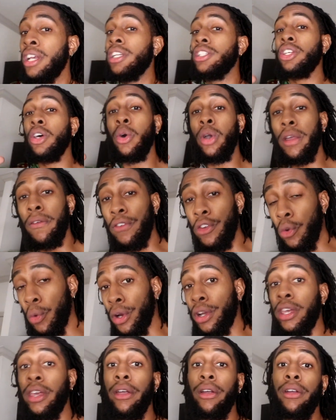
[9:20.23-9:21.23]
So if you
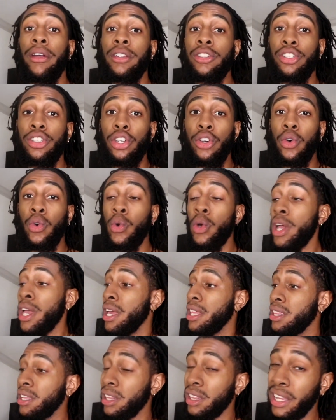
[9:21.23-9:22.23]
were curious too,
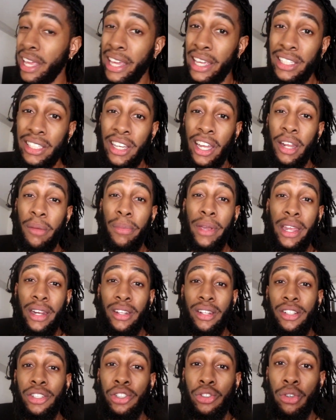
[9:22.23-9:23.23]
the link is going to be in
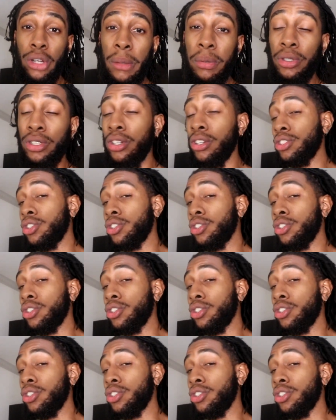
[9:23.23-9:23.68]
the description.